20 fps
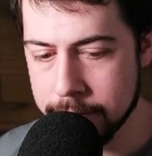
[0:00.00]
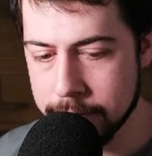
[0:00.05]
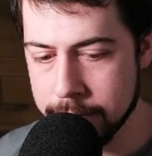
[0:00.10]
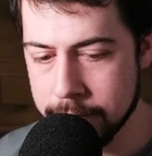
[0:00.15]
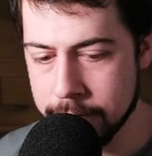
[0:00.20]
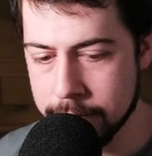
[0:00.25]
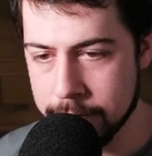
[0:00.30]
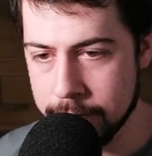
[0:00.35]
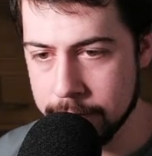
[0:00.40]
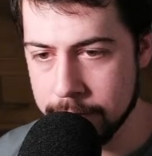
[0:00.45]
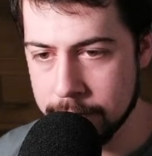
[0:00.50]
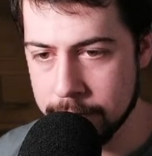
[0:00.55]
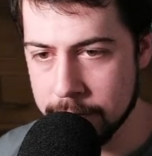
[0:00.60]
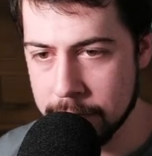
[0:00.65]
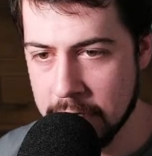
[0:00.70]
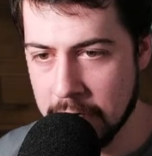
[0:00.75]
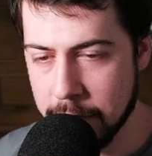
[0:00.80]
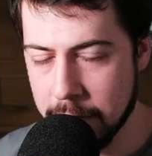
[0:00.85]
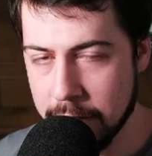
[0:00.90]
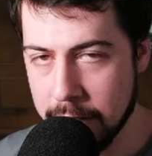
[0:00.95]

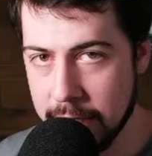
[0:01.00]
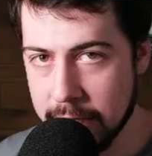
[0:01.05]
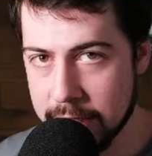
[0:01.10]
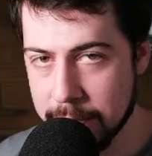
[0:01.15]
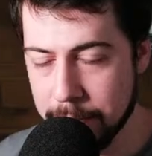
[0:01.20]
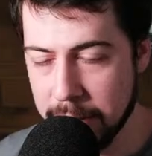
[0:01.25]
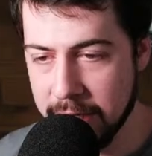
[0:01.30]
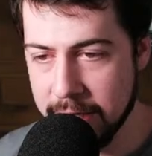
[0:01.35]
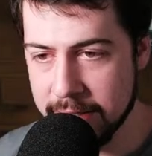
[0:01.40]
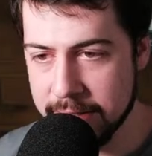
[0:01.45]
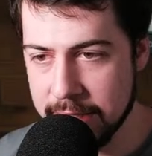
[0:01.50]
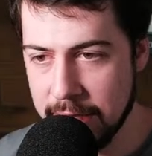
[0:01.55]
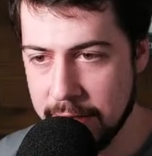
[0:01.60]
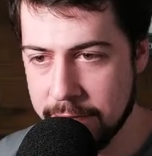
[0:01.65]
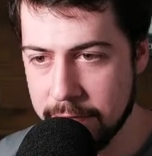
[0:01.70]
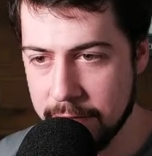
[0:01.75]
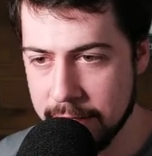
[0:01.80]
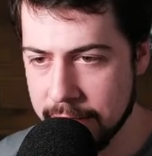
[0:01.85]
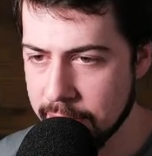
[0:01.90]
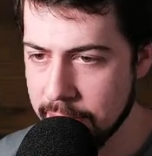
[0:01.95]
I would like to play it
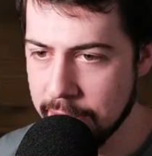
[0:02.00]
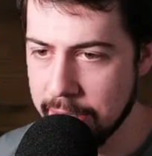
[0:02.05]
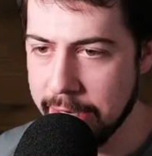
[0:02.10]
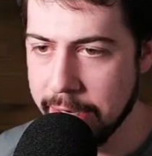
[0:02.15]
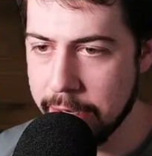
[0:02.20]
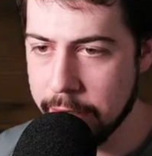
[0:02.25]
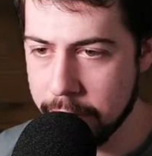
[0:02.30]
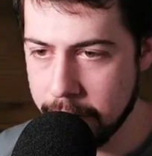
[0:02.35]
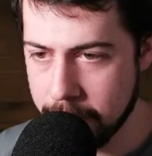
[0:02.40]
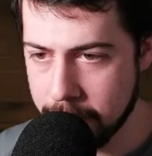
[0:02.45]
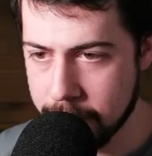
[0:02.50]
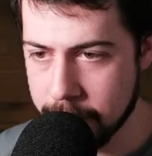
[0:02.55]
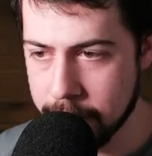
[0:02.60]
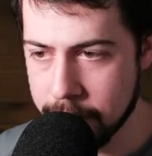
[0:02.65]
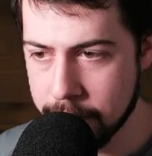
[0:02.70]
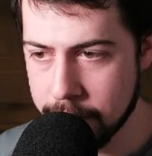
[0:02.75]
safe and get a land.